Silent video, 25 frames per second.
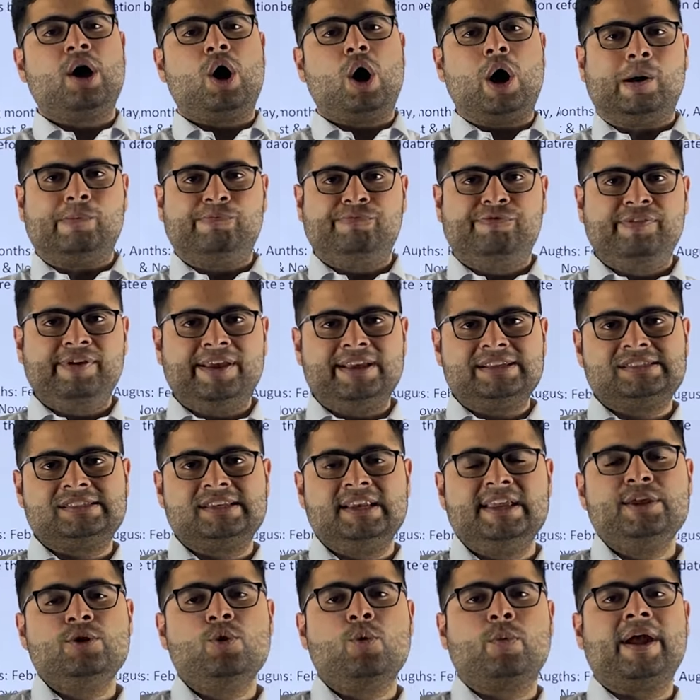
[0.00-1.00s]

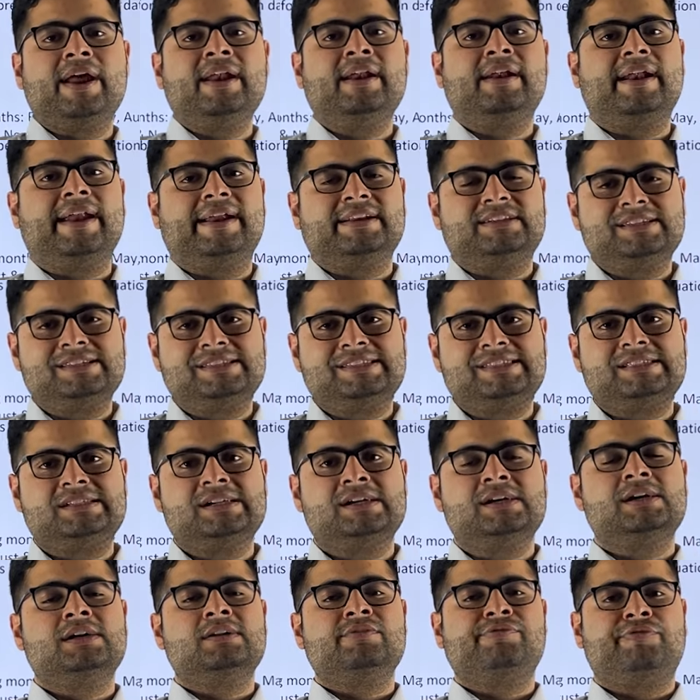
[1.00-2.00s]
Obviously, you can
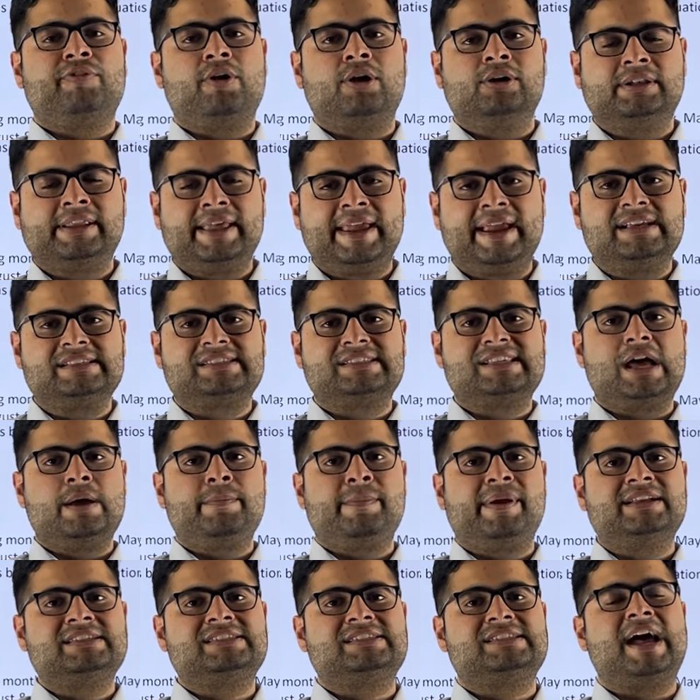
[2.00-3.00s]
register for the
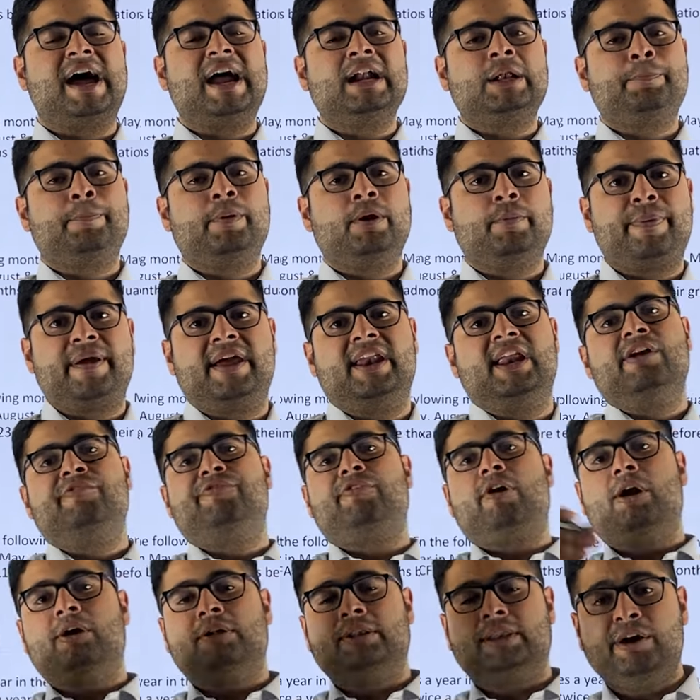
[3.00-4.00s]
exam and start preparing
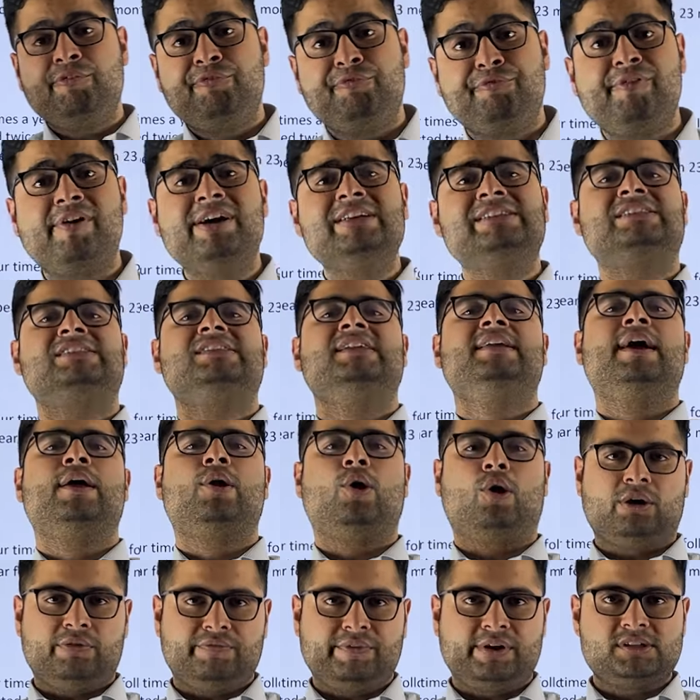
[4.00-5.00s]
for the first year
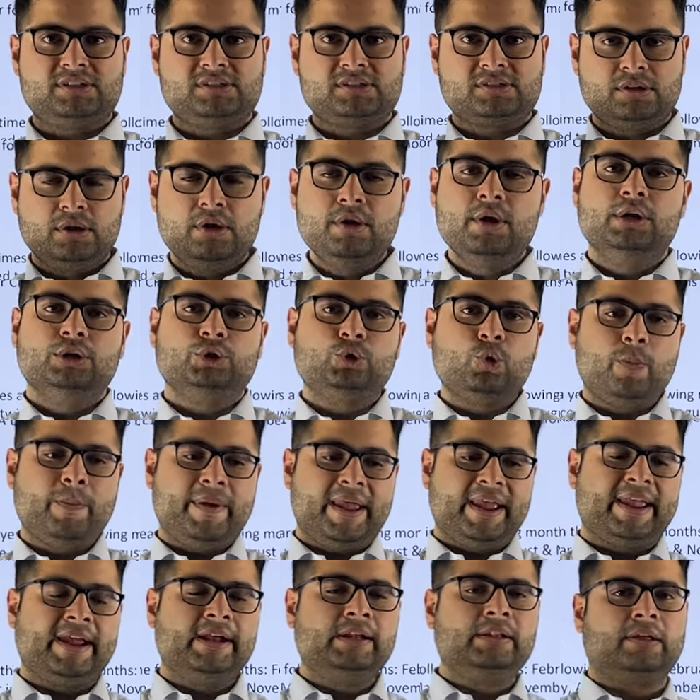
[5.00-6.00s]
onwards. To
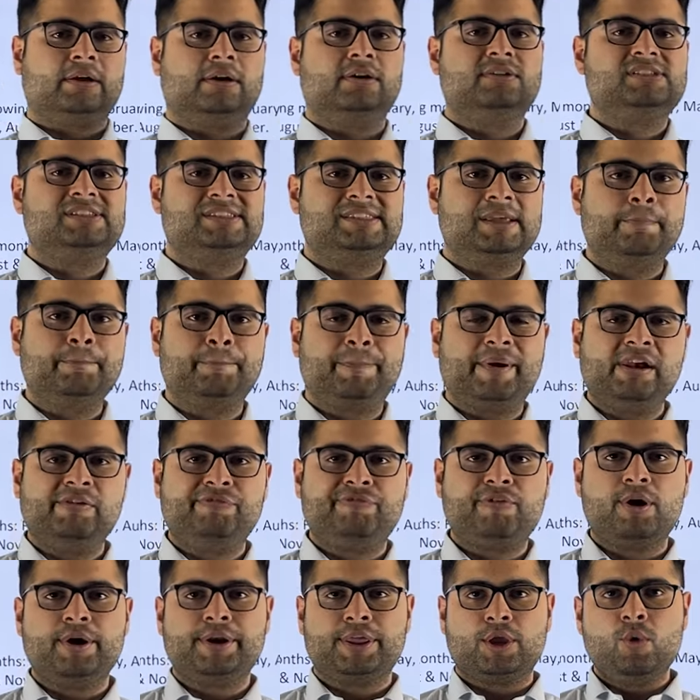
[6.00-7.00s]
make it simple
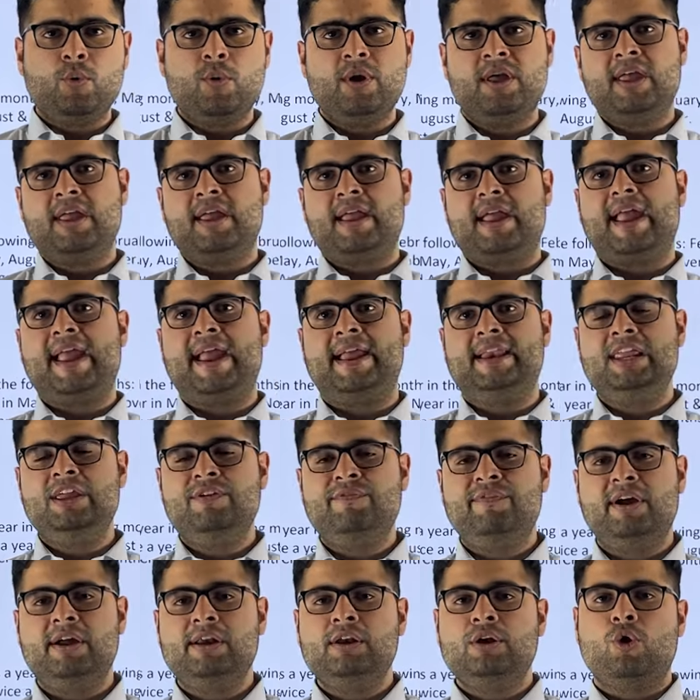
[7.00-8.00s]
for you,
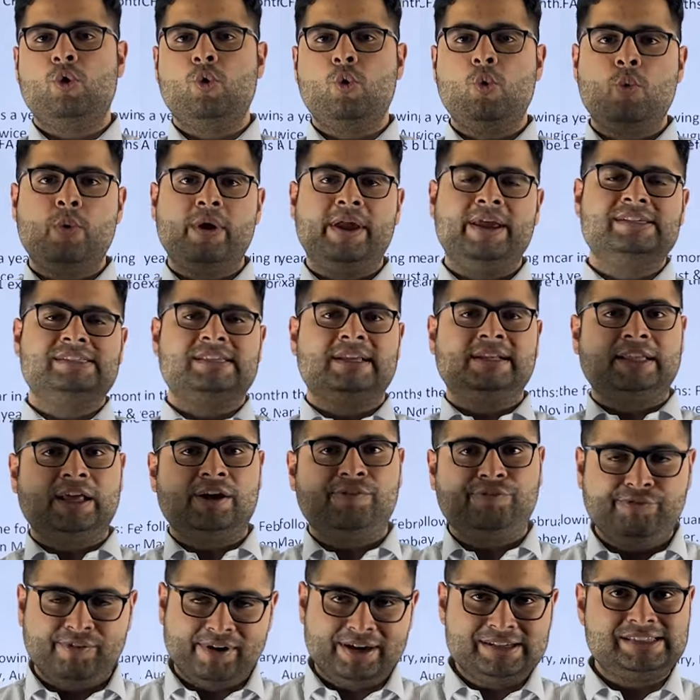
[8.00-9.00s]
anyone who is in the
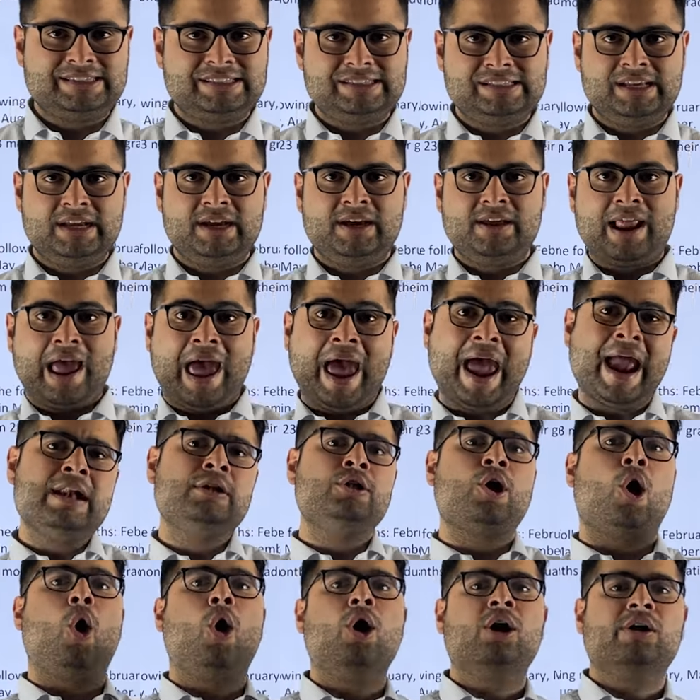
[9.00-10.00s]
first year
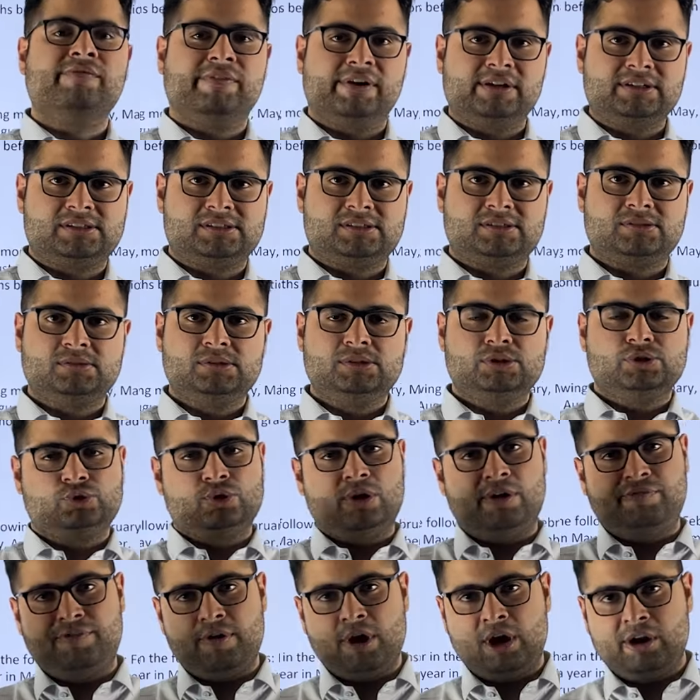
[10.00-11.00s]
and onwards.
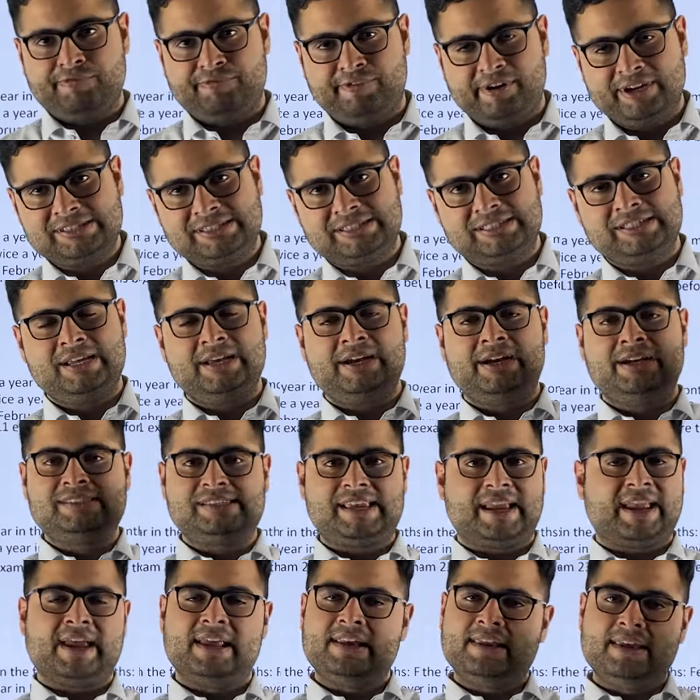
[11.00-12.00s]
So if you are first year,
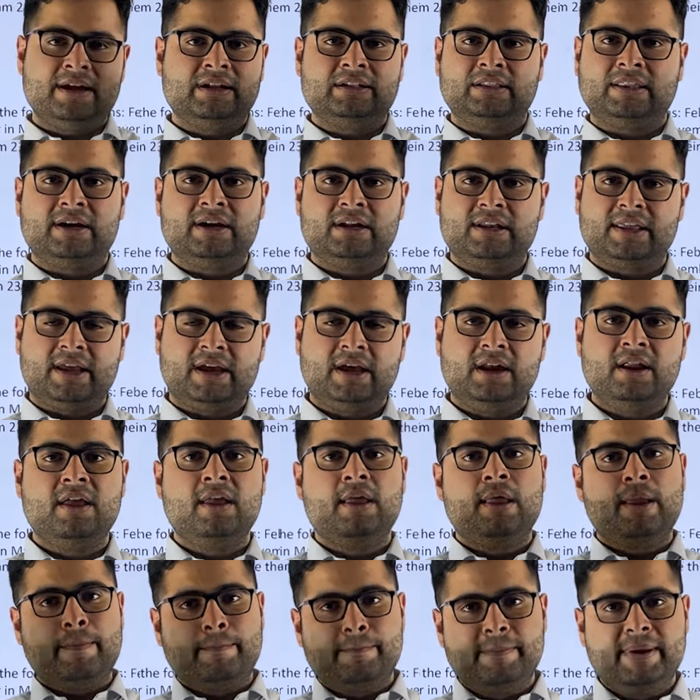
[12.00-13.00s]
second year, third year,
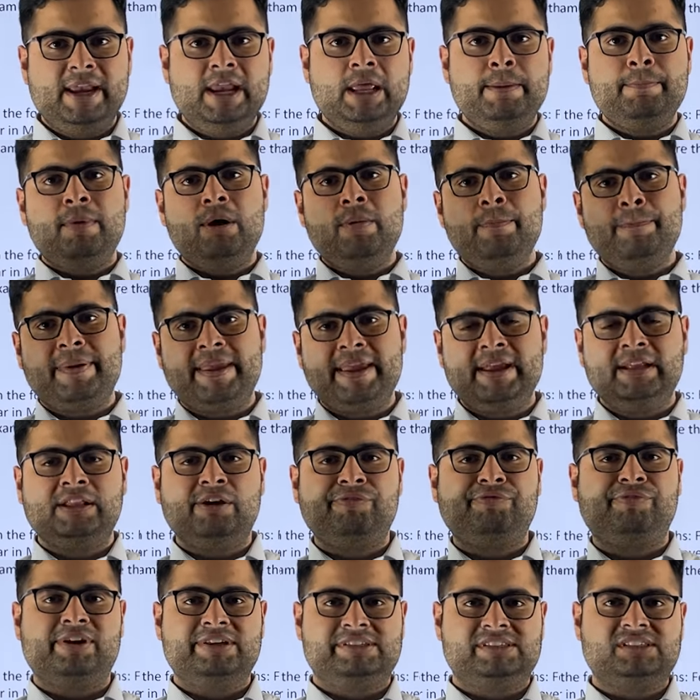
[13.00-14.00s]
minimum being the
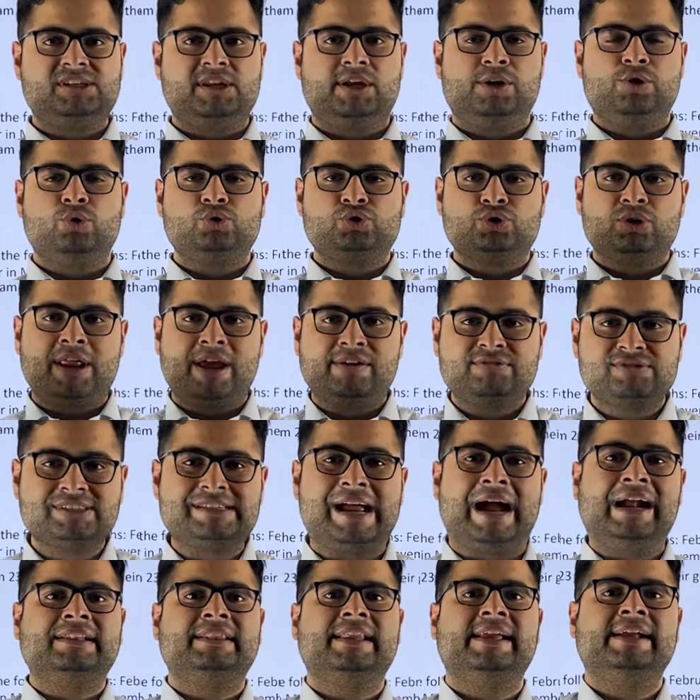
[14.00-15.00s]
first year, you should have
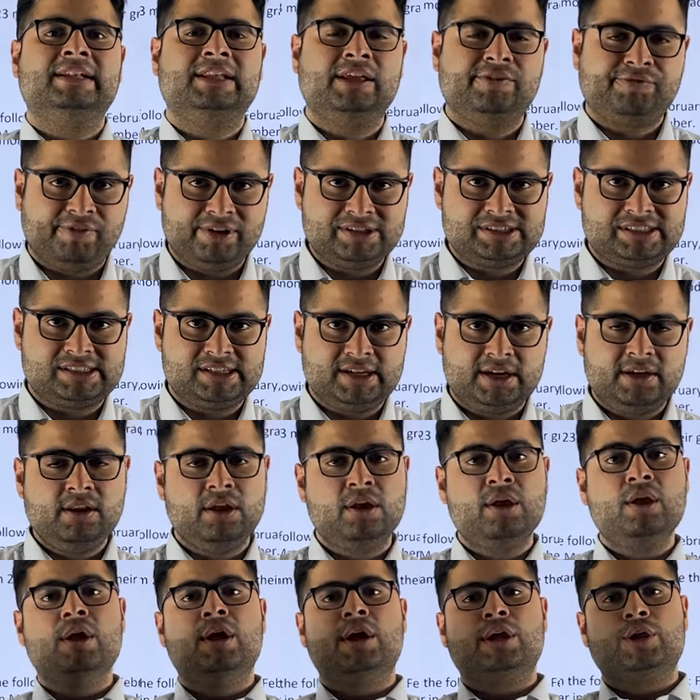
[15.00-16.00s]
started the first year.
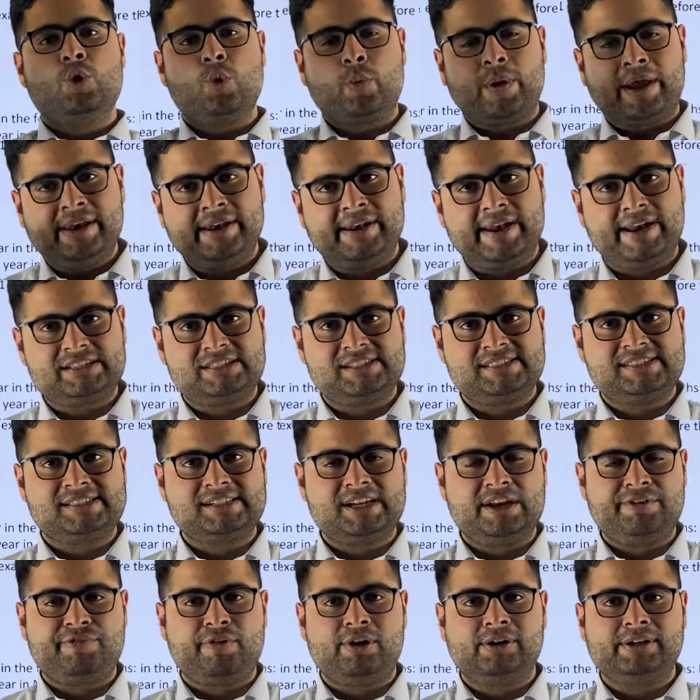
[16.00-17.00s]
You can
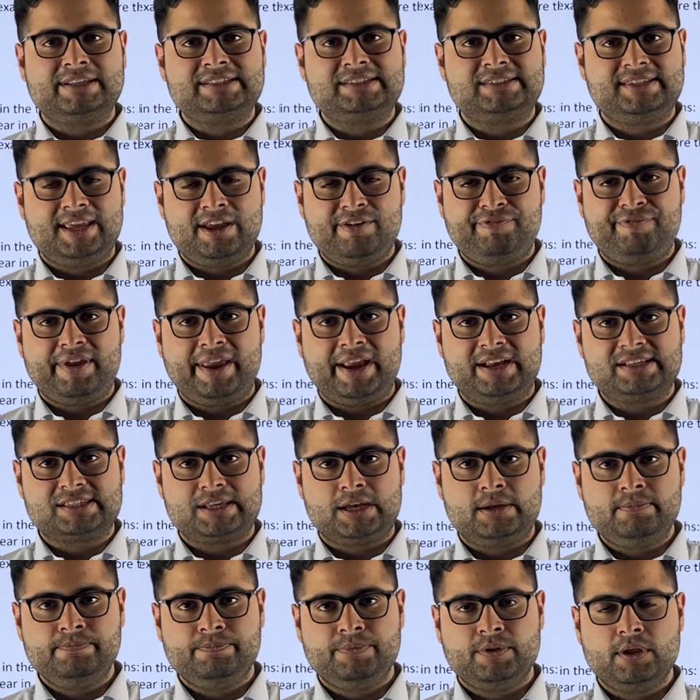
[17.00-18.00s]
register for the CFA
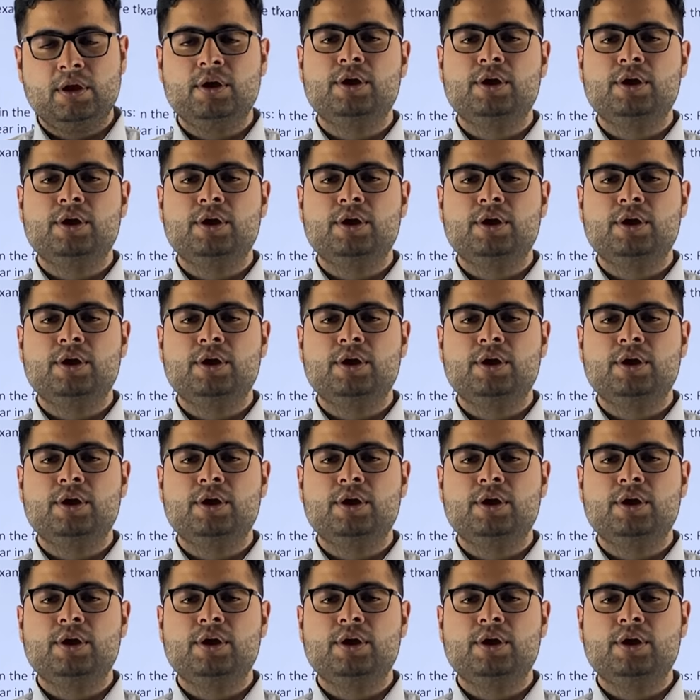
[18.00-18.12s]
exam.